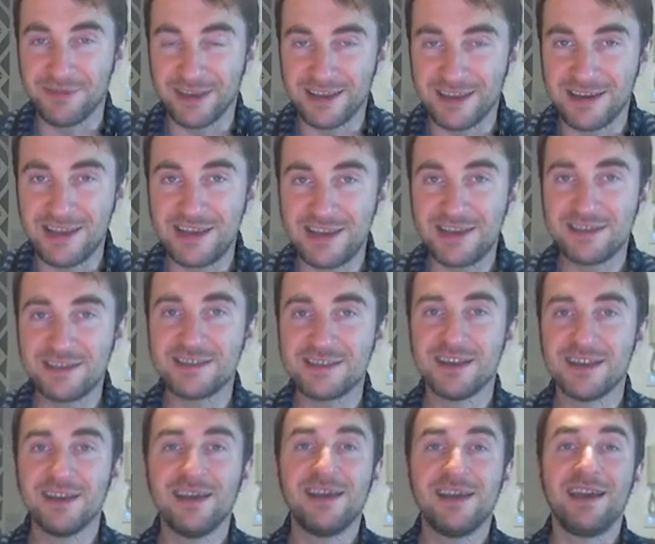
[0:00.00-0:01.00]
needs,
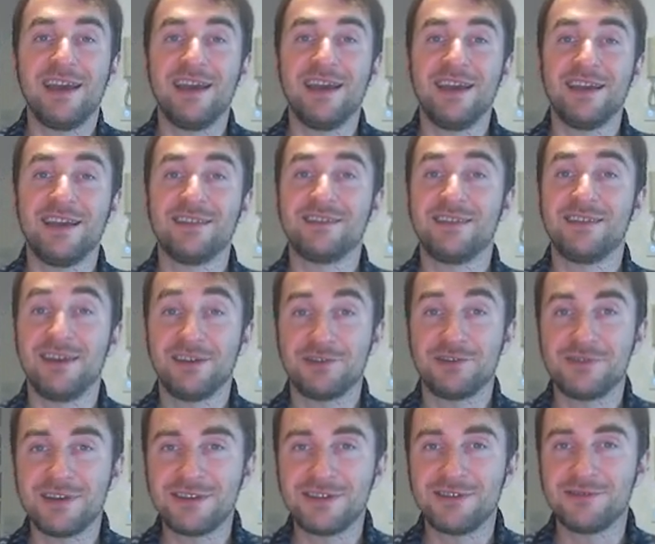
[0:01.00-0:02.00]
and they
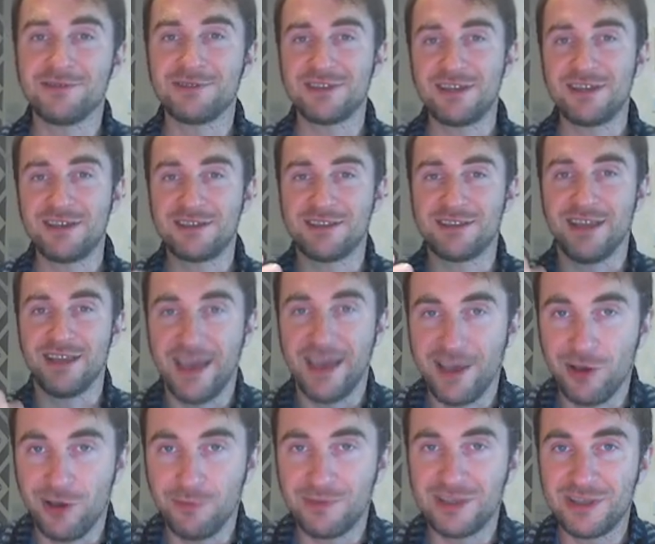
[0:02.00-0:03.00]
addressed those needs, they
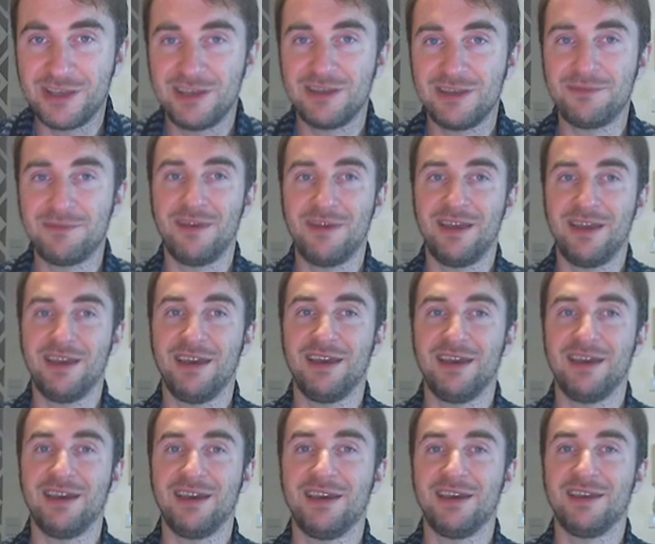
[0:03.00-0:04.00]
helped him,
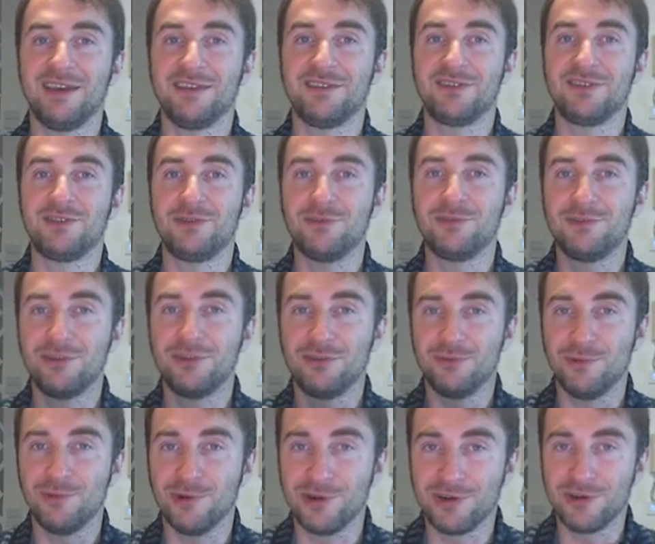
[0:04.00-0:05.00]
and through their
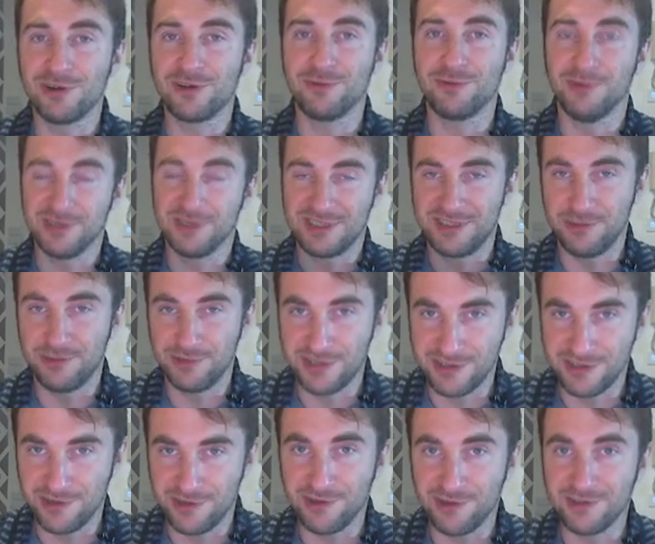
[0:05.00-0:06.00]
work, what's the
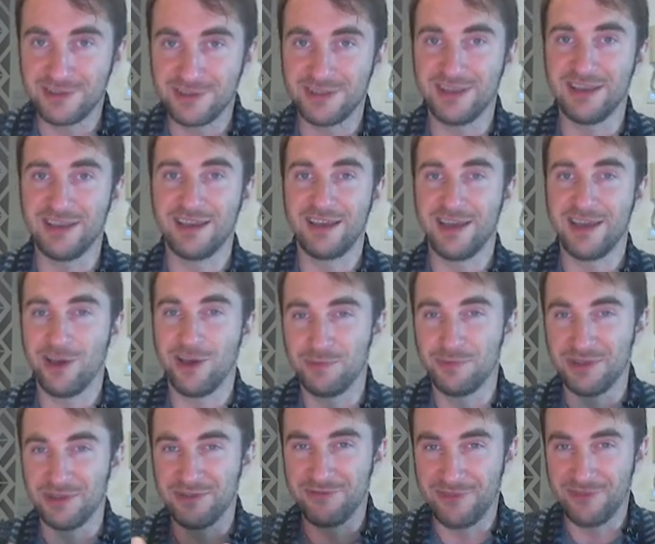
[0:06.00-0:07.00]
result? They
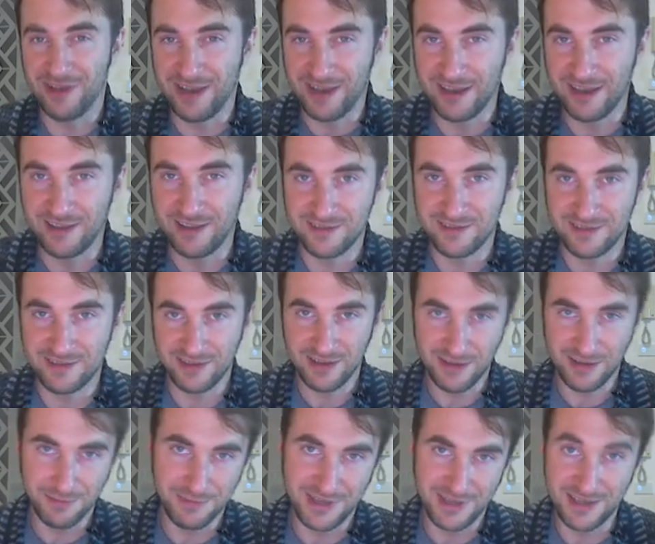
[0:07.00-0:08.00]
helped him find
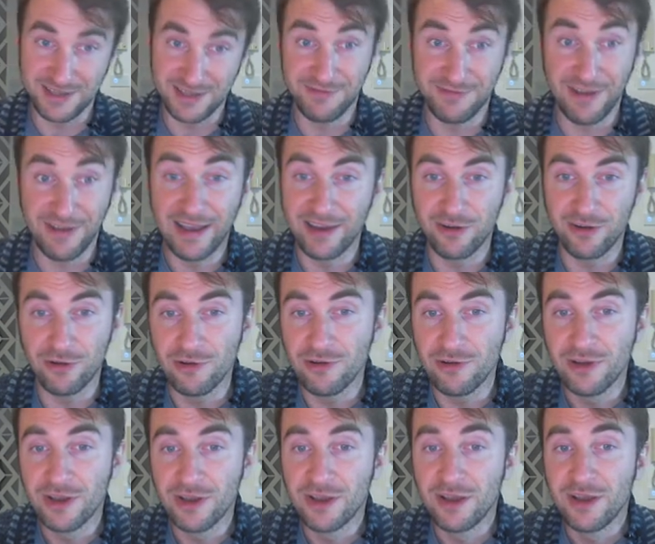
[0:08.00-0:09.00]
his
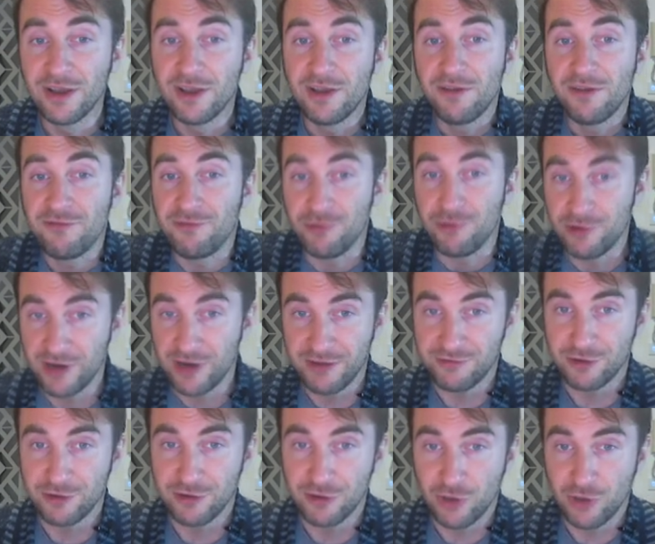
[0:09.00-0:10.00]
final
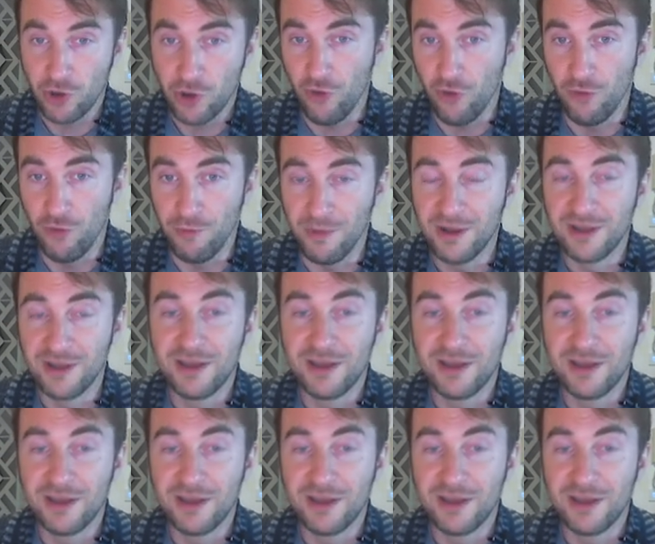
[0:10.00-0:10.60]
forever home.